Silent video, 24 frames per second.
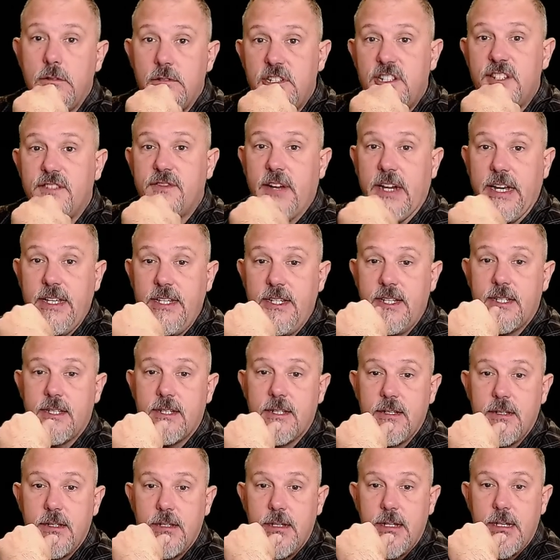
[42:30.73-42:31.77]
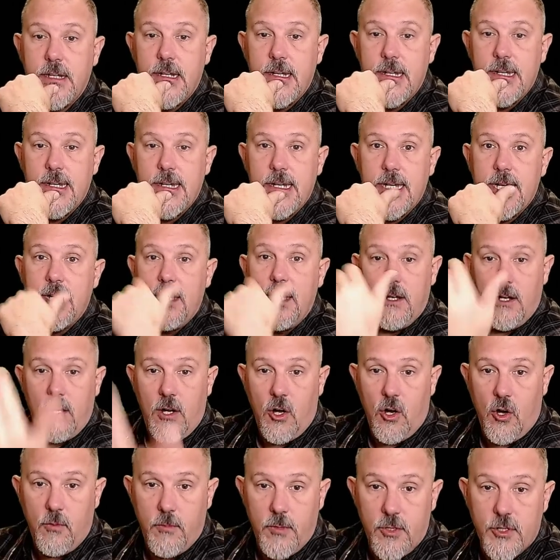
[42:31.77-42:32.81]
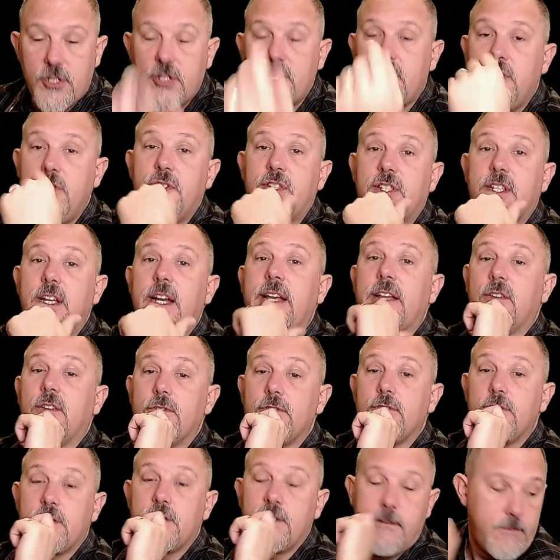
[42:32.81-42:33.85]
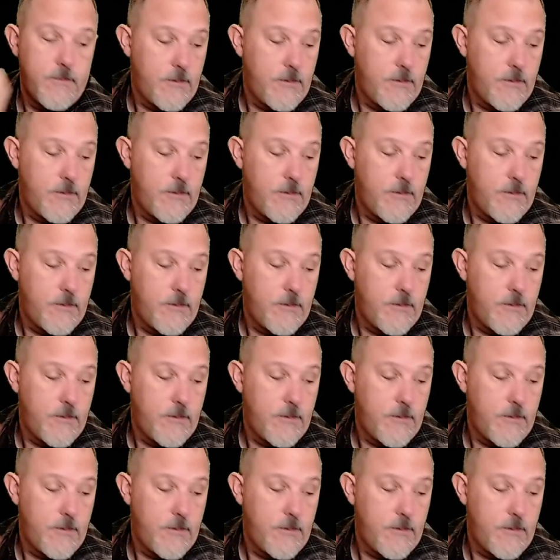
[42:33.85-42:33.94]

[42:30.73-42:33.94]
device, almost two cycles.